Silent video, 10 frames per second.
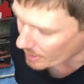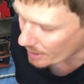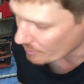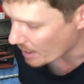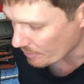
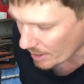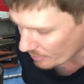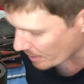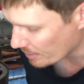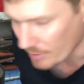
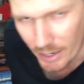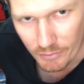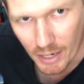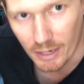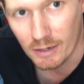
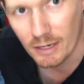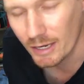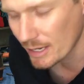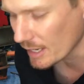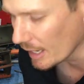around
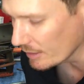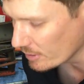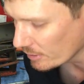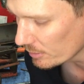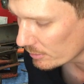
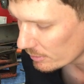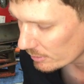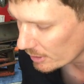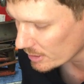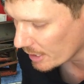until
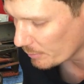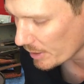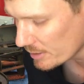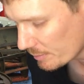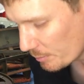this end
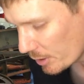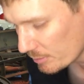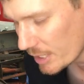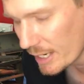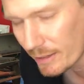piece
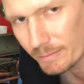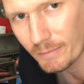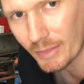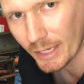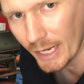pops out.
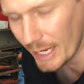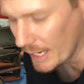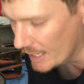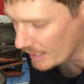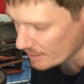
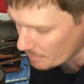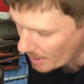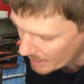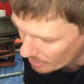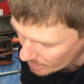Now this
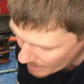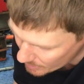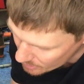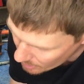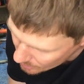may not
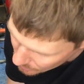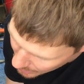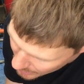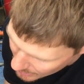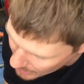happen straight
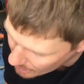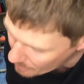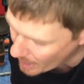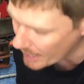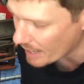away and I
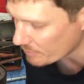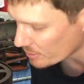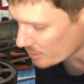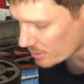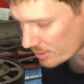may have
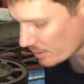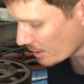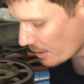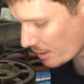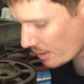to just
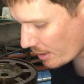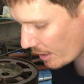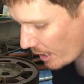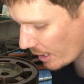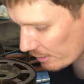
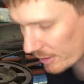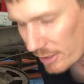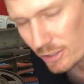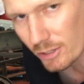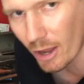let
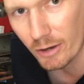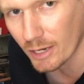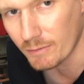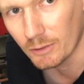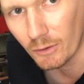this soak
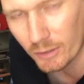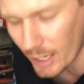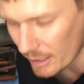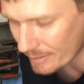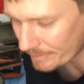even
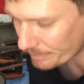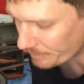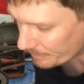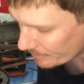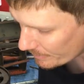longer,
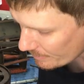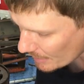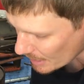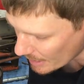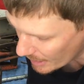
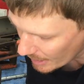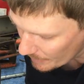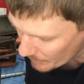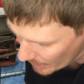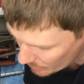
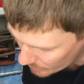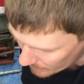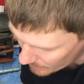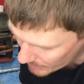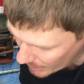but we'll
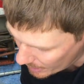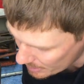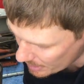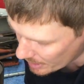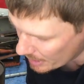give it a
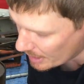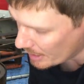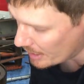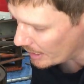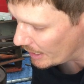go.
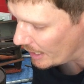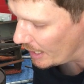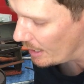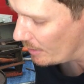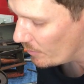
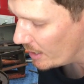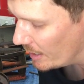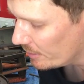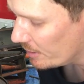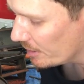And one
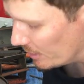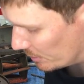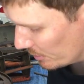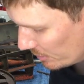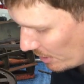other thing I'll
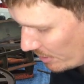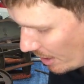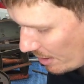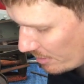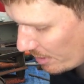also
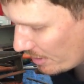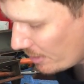note,